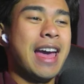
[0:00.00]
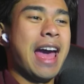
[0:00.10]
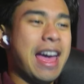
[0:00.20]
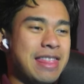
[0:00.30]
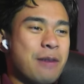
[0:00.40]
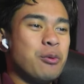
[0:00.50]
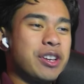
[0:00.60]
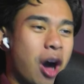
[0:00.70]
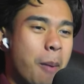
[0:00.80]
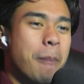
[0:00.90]
And then we
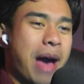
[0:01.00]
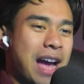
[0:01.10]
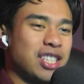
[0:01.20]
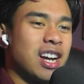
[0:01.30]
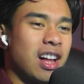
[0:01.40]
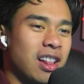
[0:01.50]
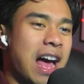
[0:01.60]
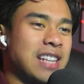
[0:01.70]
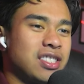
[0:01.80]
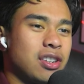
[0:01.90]
come back to
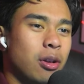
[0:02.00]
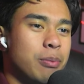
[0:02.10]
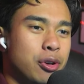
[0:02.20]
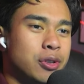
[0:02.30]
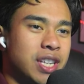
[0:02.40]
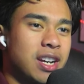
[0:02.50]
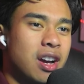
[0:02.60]
classical music.